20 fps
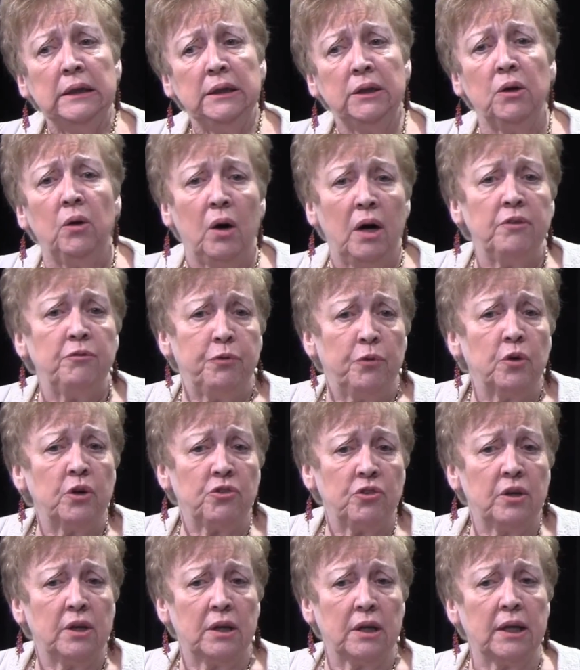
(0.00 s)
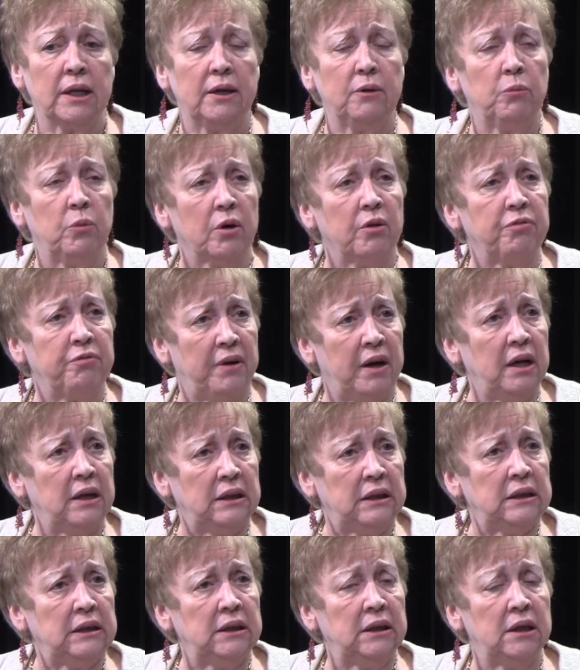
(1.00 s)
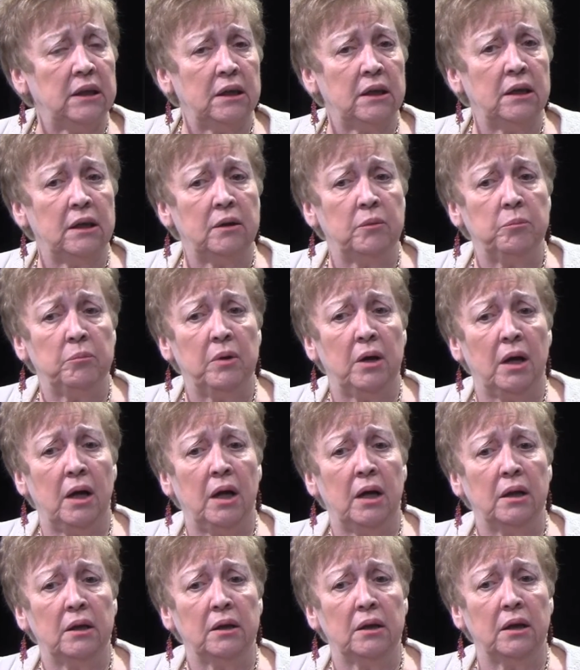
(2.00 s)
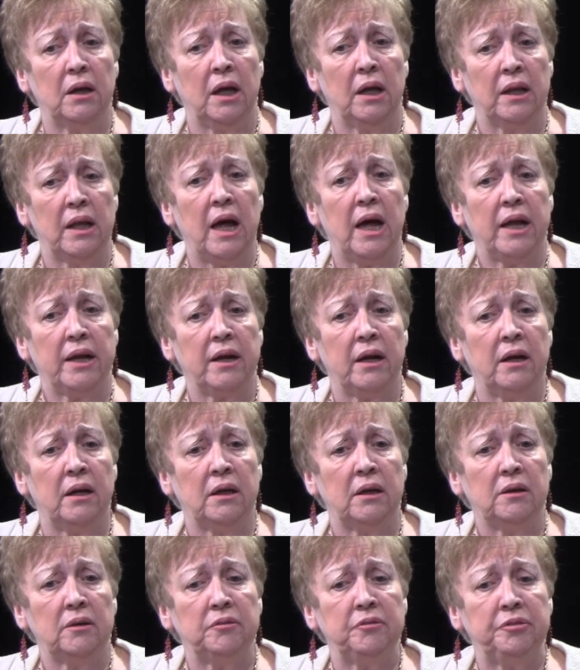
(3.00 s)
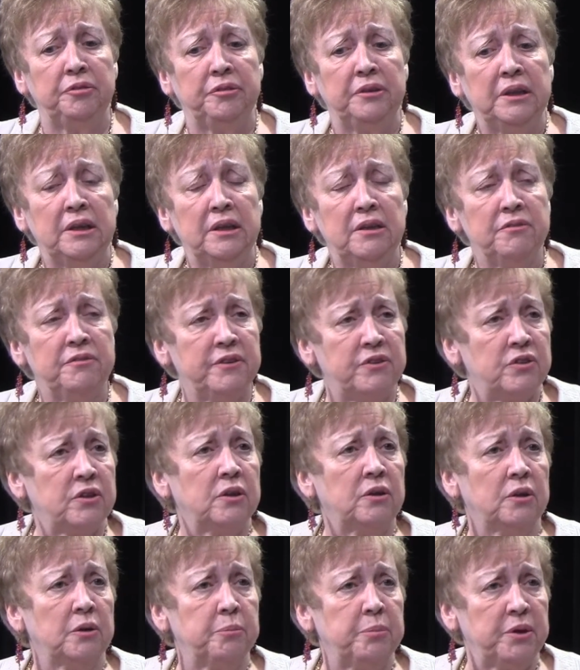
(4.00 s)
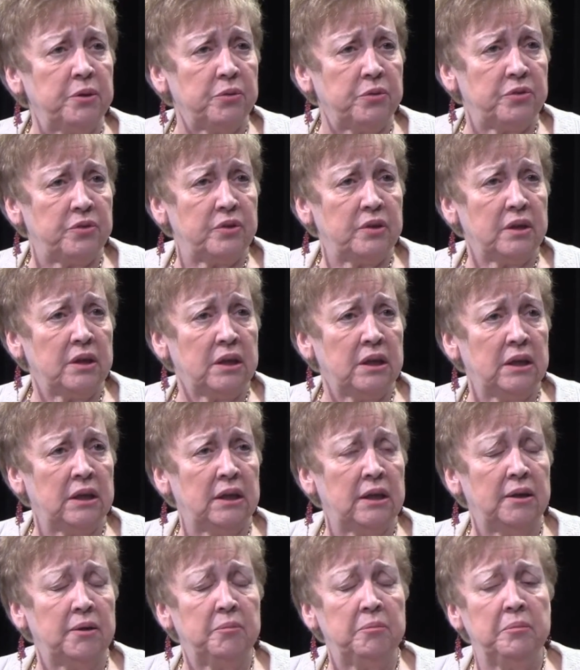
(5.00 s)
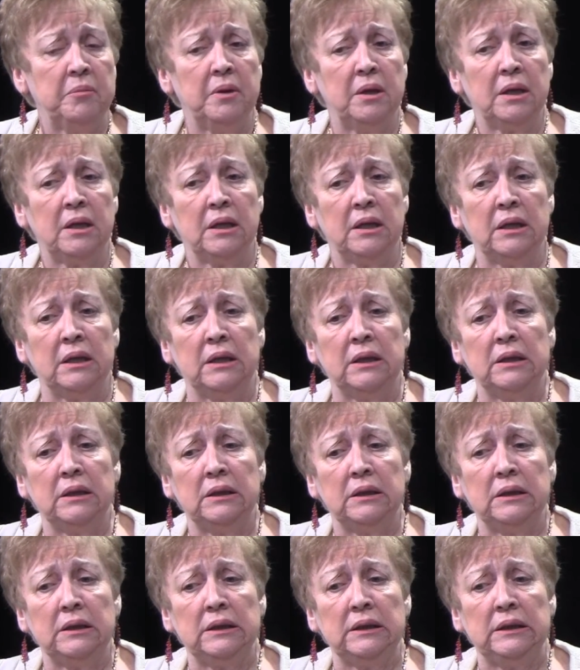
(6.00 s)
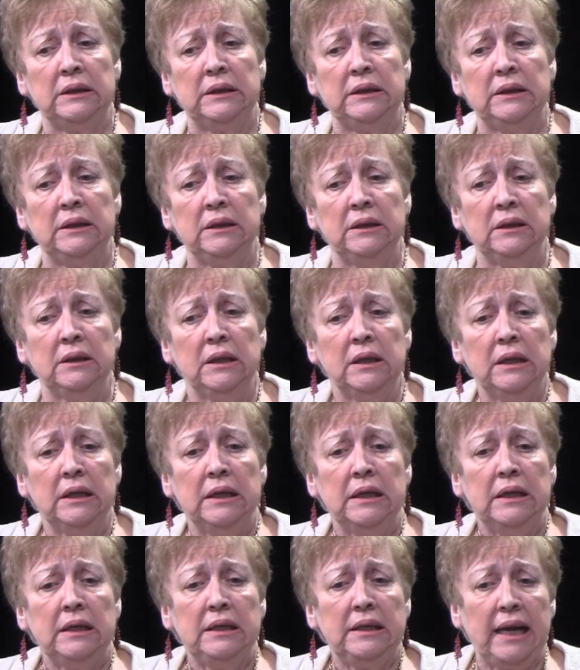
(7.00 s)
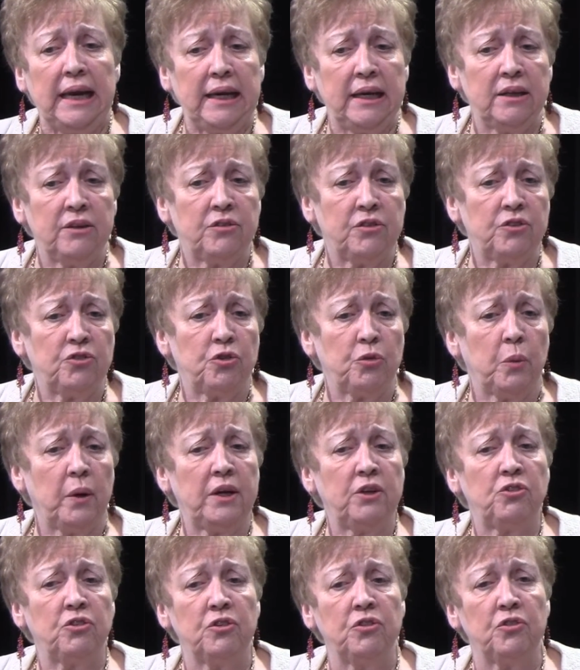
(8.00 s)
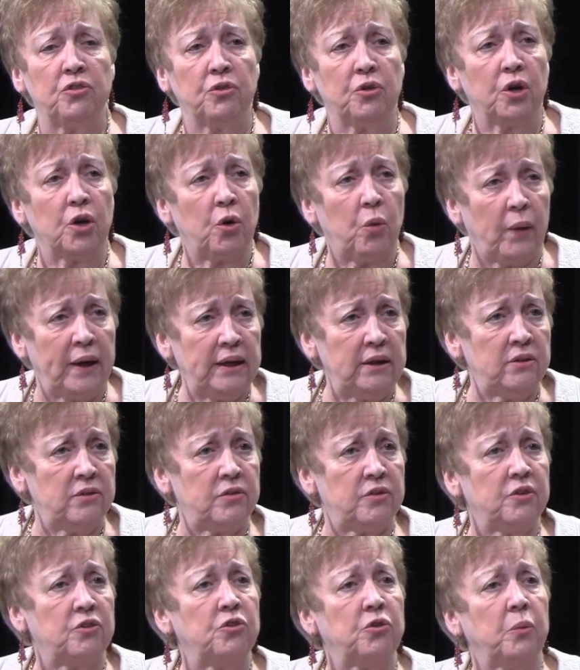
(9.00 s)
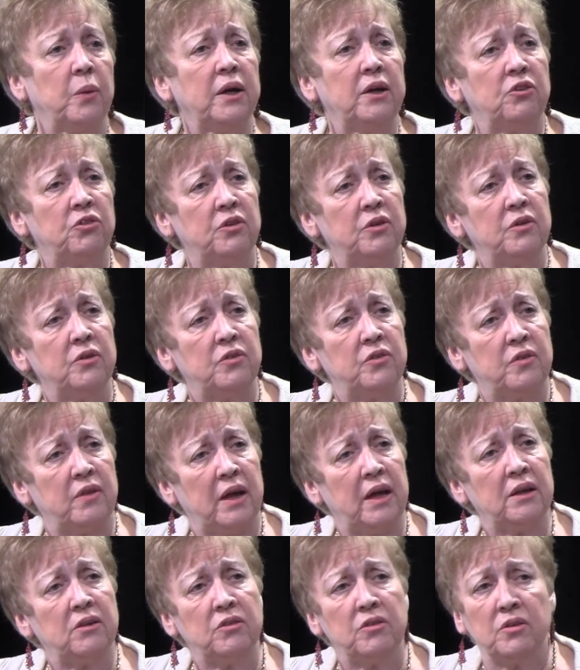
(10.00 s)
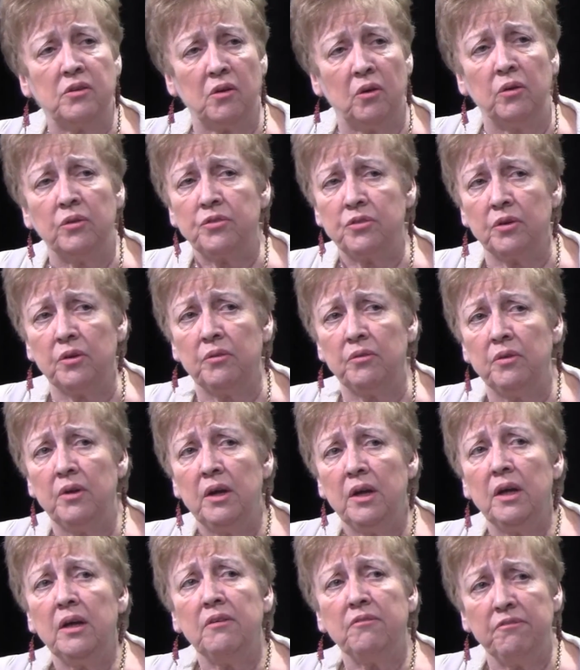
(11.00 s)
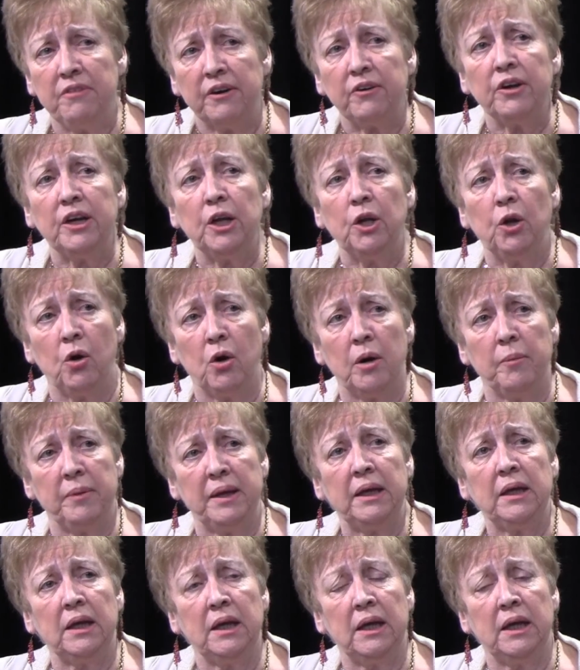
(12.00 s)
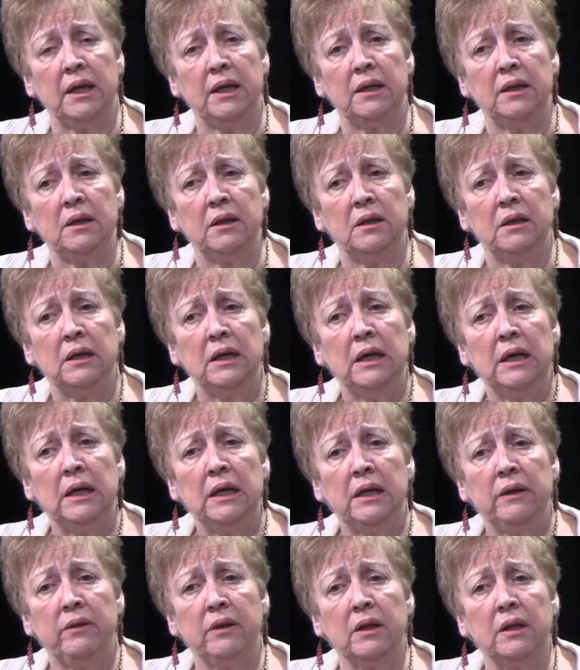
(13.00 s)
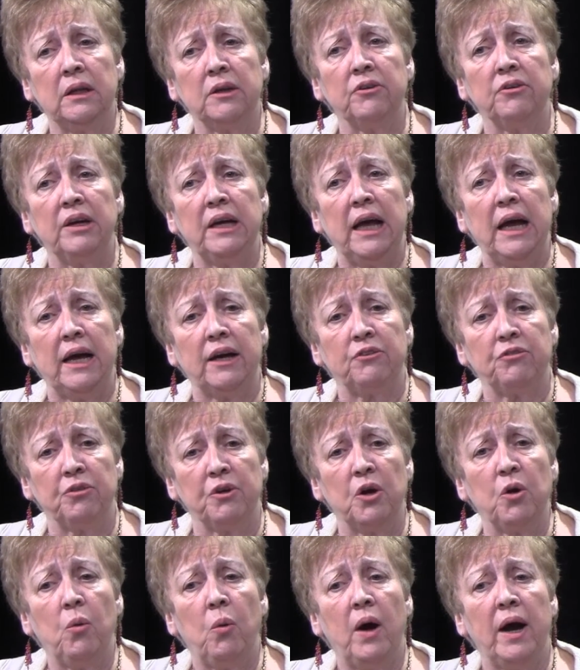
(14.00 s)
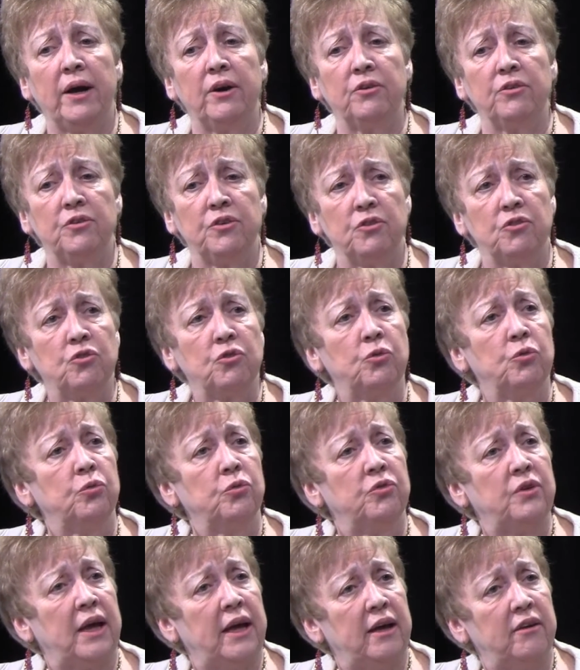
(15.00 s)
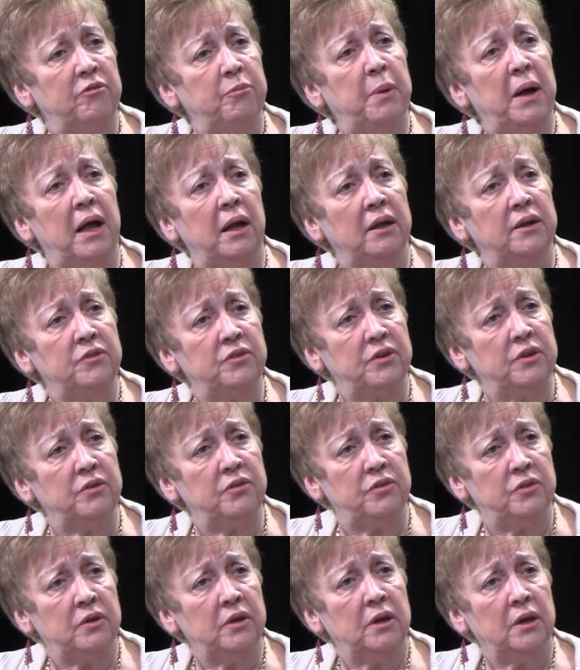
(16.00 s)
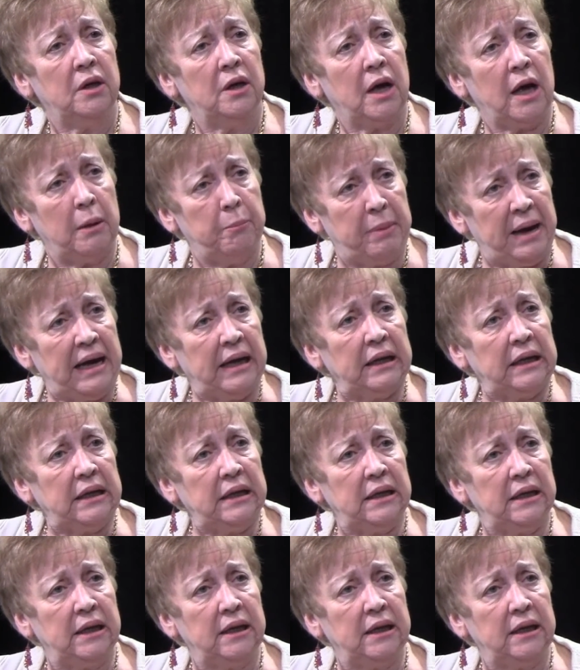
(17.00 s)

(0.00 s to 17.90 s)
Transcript: unfortunately, we're finding a lot of physical abuse in dating situations or acquaintance situations. That's also very alarming. And the Clery Act requires that schools have policies about it.